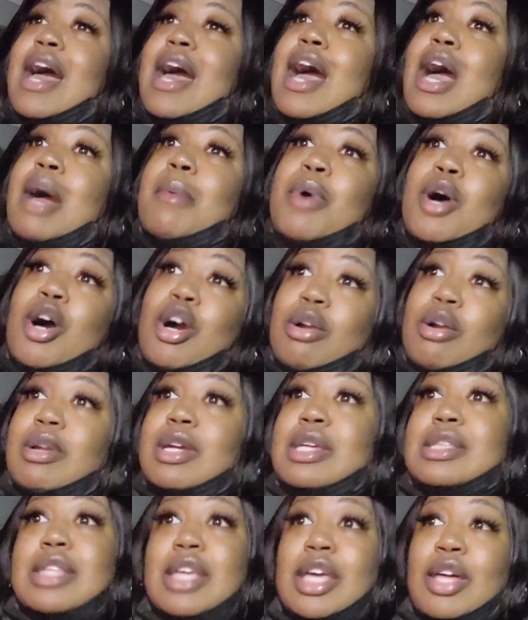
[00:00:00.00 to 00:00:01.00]
I'm hungry
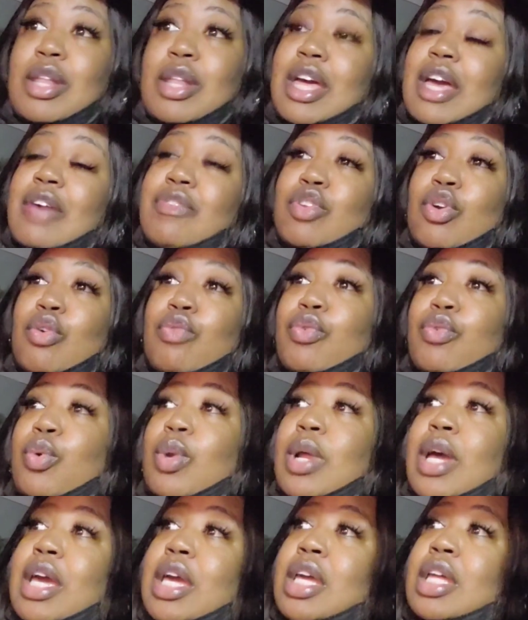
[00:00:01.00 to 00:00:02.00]
as hell. I have no food.
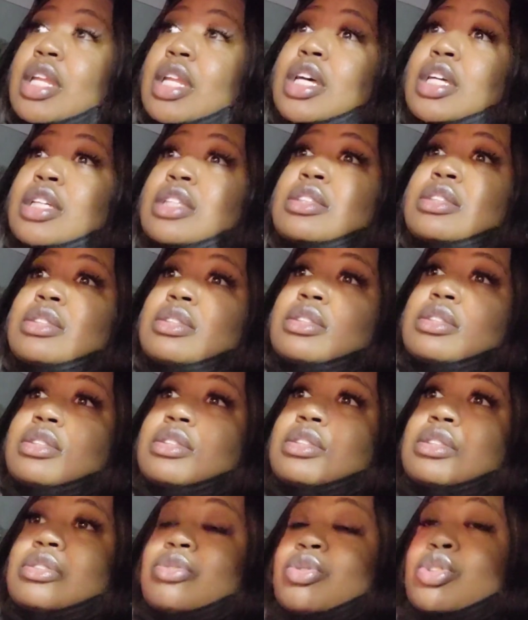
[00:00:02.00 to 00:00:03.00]
I ate
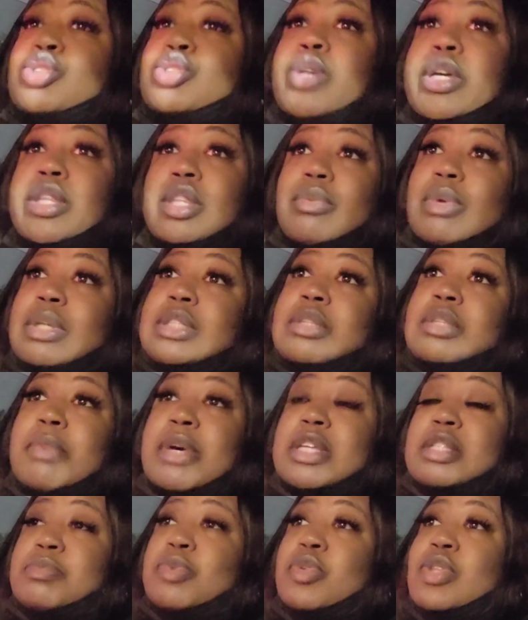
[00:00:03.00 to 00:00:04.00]
or drank the rest of my
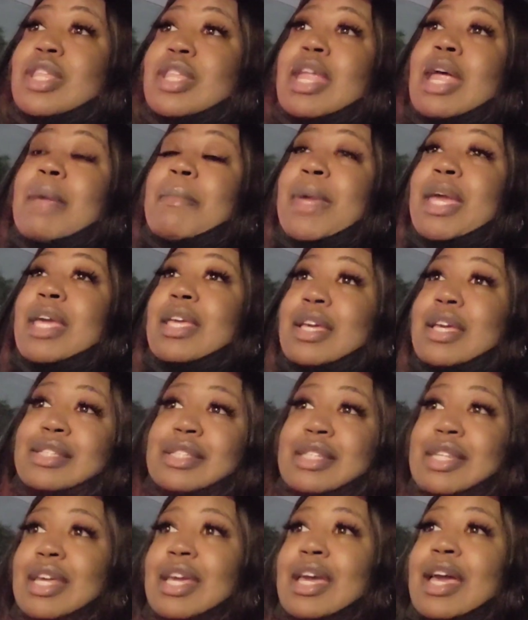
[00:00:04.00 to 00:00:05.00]
smoothie that I made
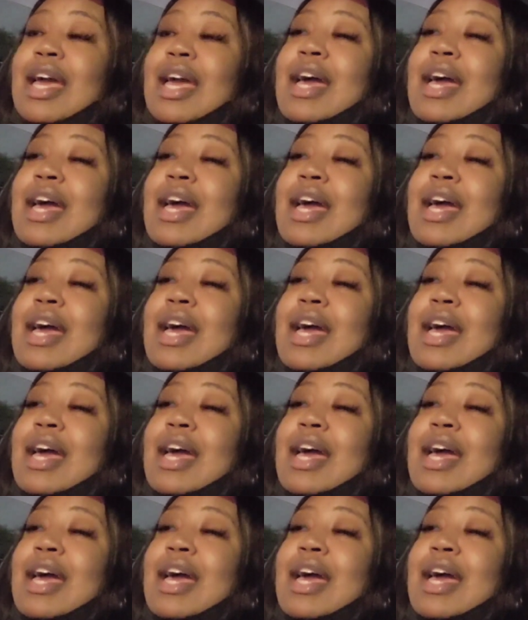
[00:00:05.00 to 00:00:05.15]
yesterday.